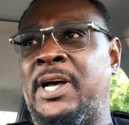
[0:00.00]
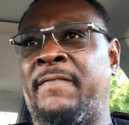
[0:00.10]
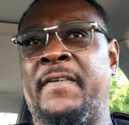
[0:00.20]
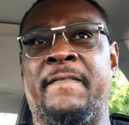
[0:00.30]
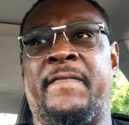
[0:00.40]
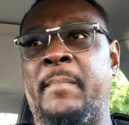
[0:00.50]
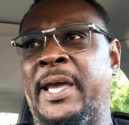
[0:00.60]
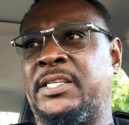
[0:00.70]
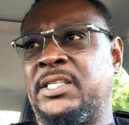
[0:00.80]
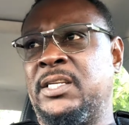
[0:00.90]
of
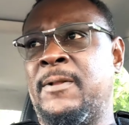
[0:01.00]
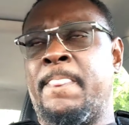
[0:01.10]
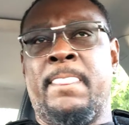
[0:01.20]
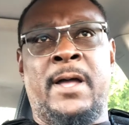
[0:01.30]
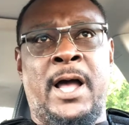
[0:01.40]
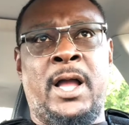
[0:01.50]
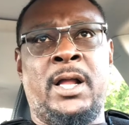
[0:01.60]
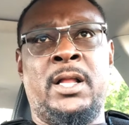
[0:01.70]
information? Huh?